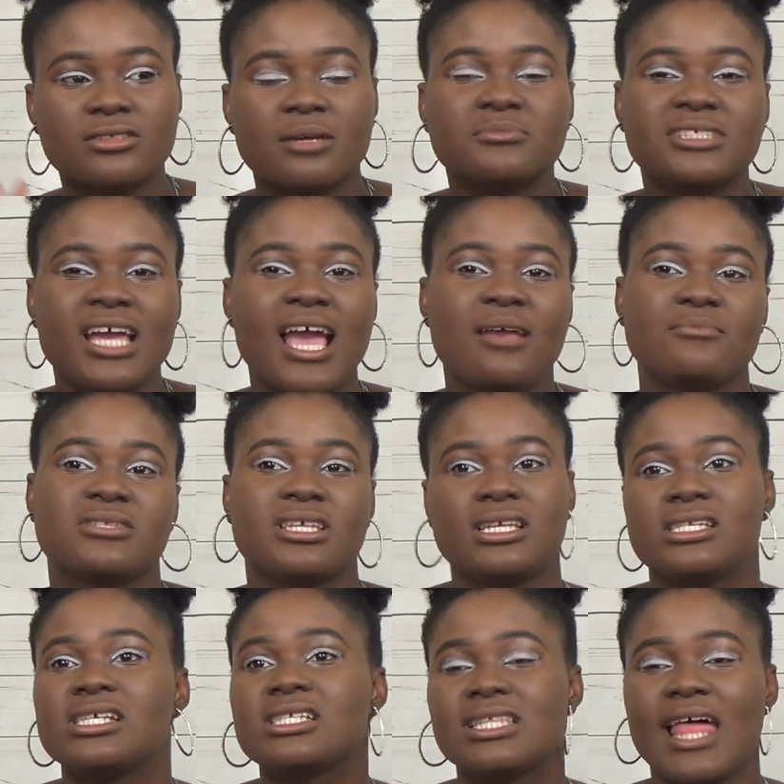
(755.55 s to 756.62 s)

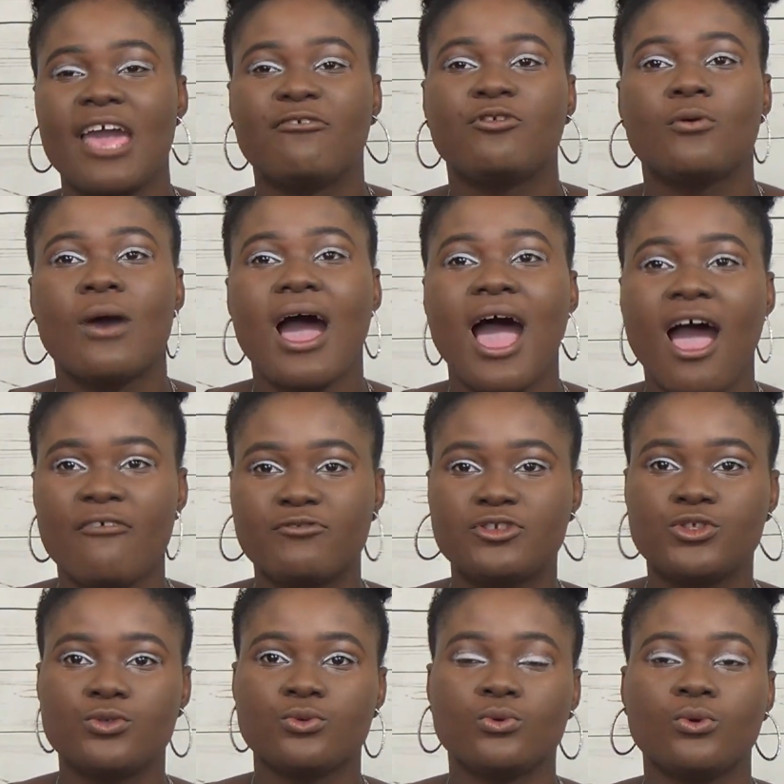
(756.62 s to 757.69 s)
sometimes in this life you
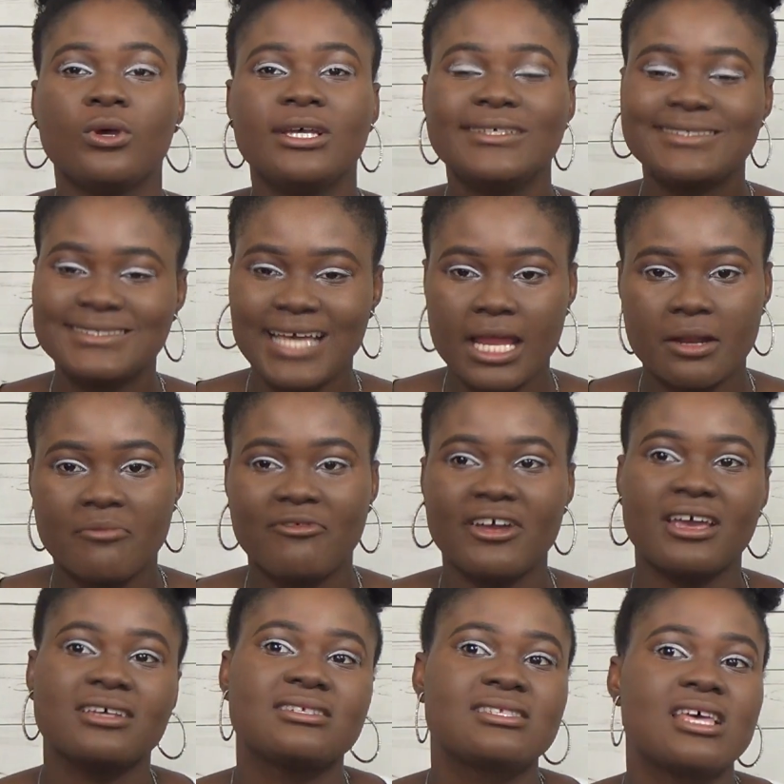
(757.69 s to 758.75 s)
have to stand
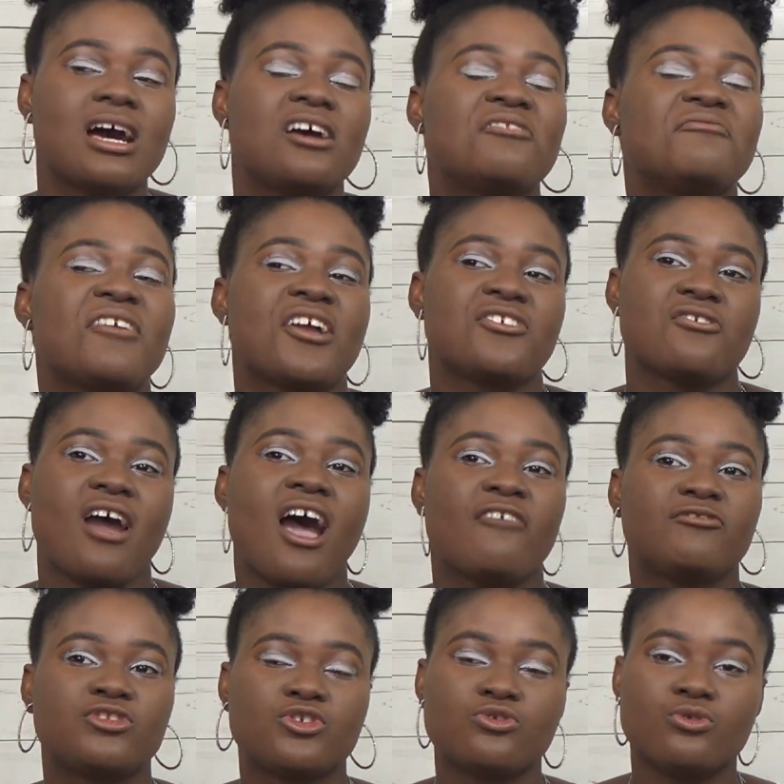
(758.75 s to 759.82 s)
up for yourself, and you
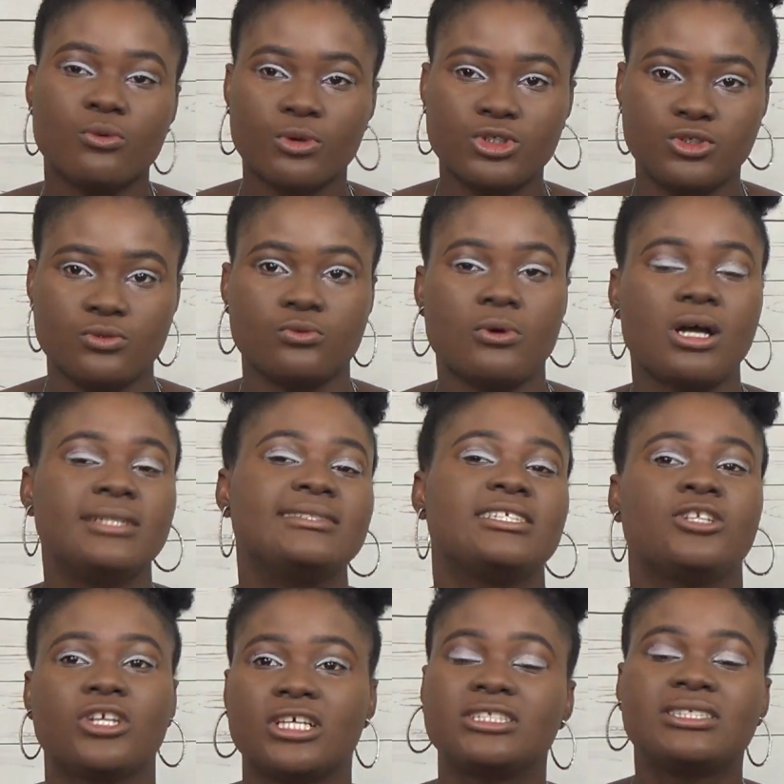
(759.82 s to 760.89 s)
have to know what you
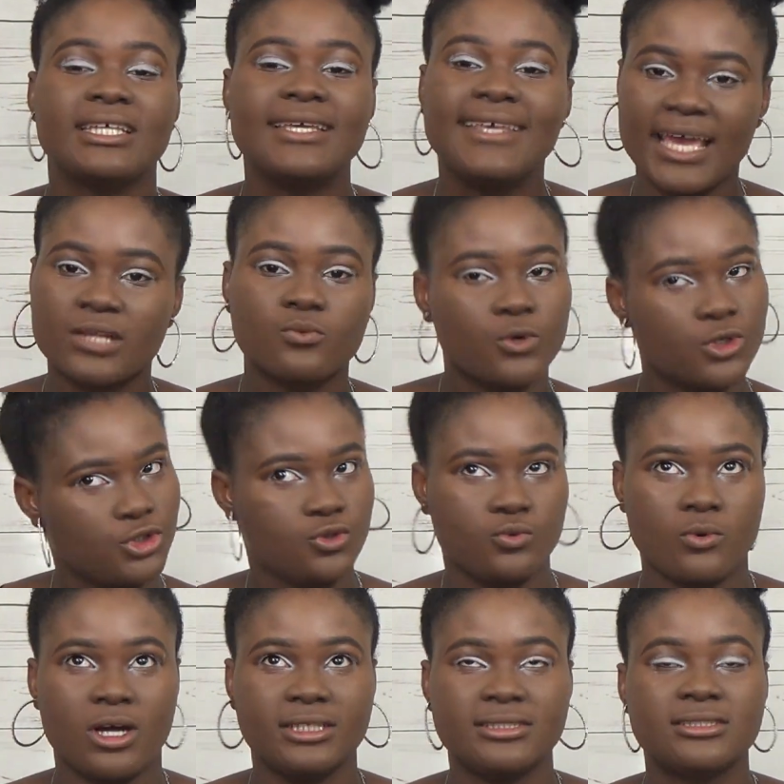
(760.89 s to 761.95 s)
want in order to get
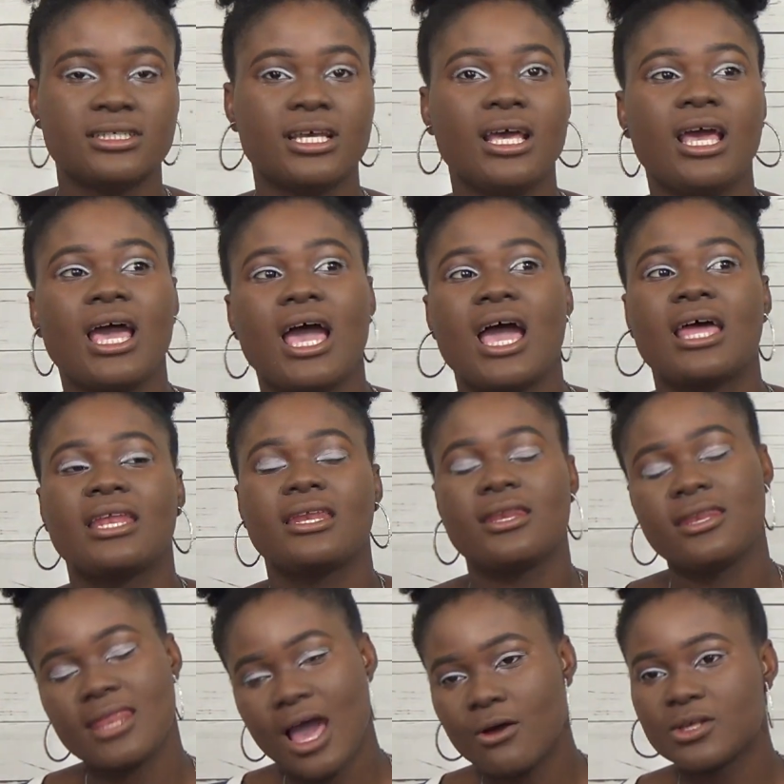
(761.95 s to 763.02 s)
what you want.
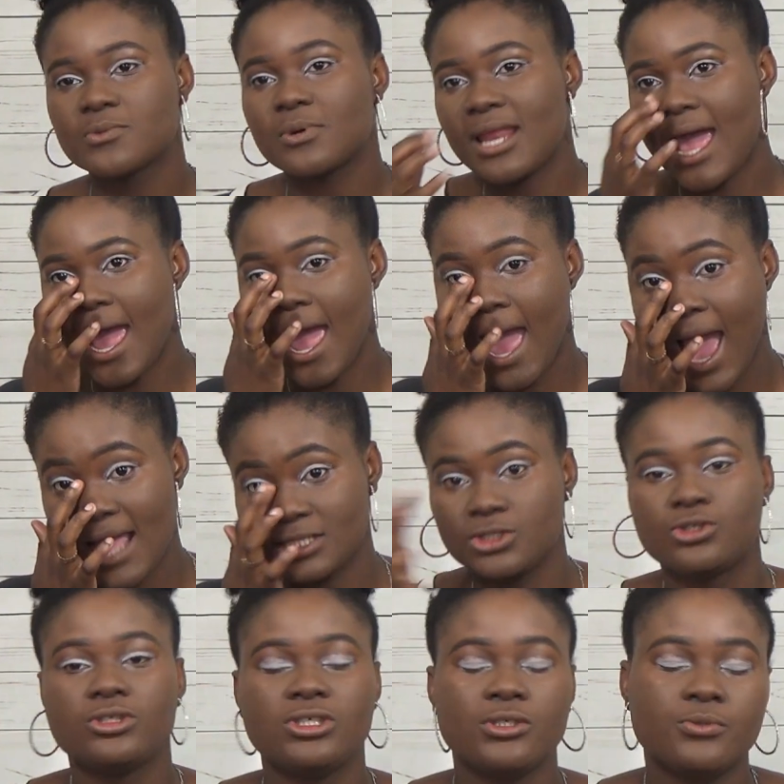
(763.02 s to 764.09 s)
And that was what I
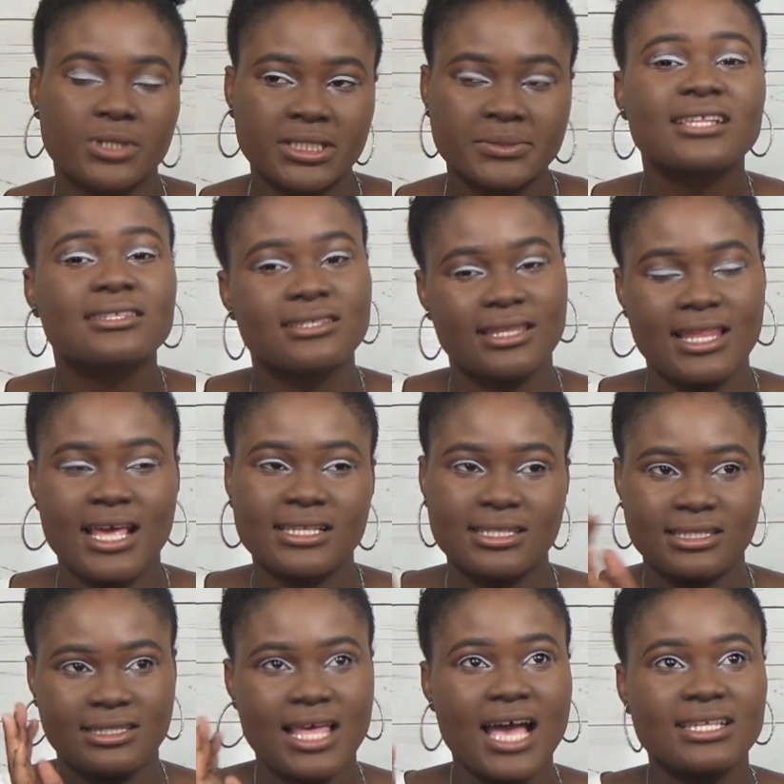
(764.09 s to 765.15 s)
had to do with.
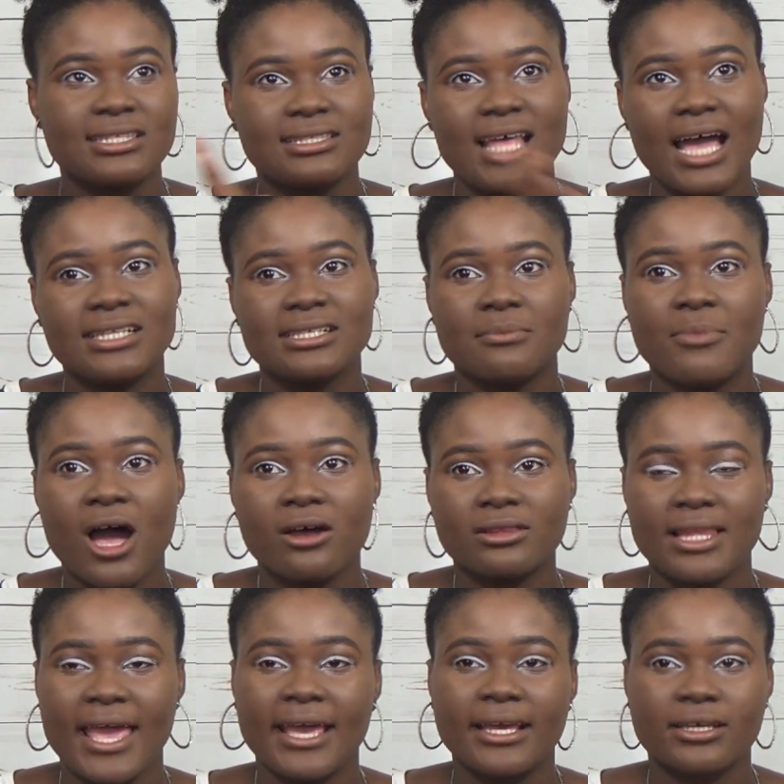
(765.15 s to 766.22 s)
That's that
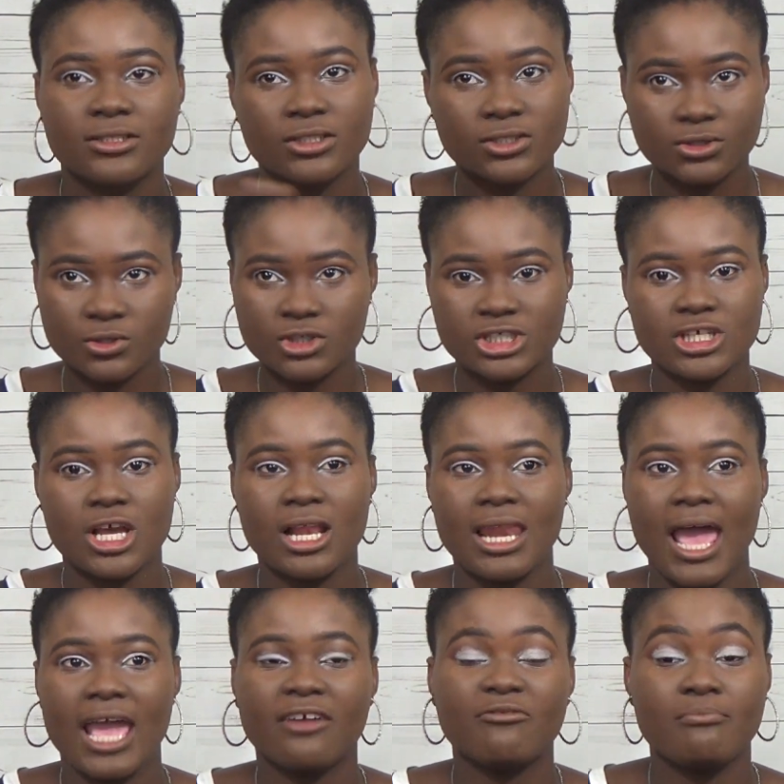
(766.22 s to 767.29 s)
about like the
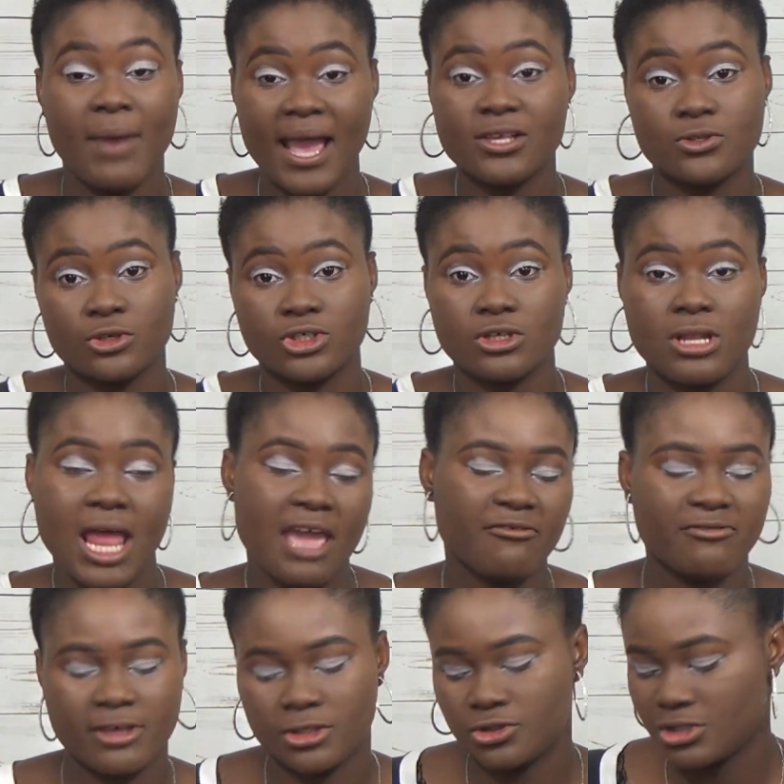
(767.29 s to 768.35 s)
social life, my social
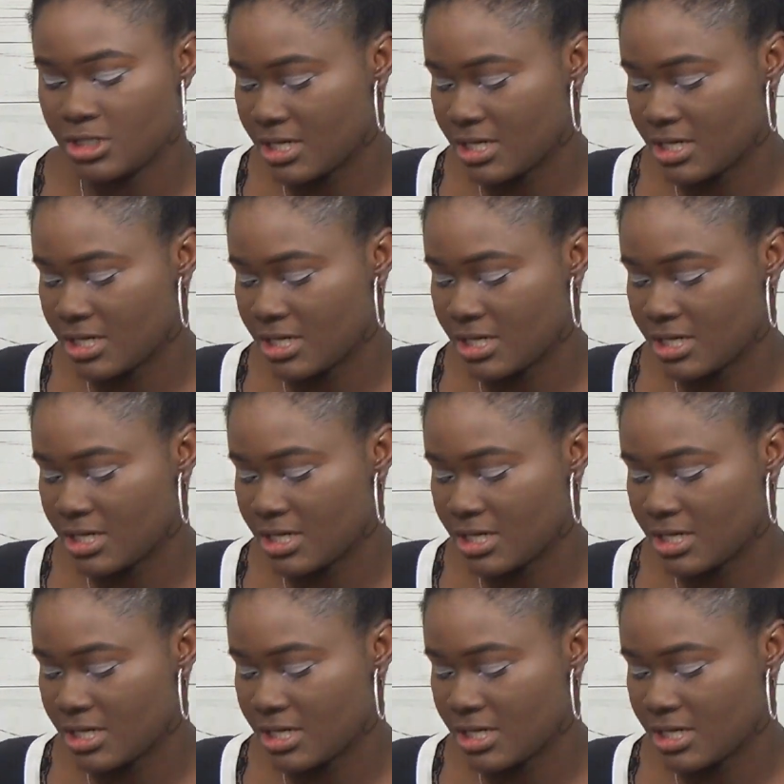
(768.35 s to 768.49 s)
life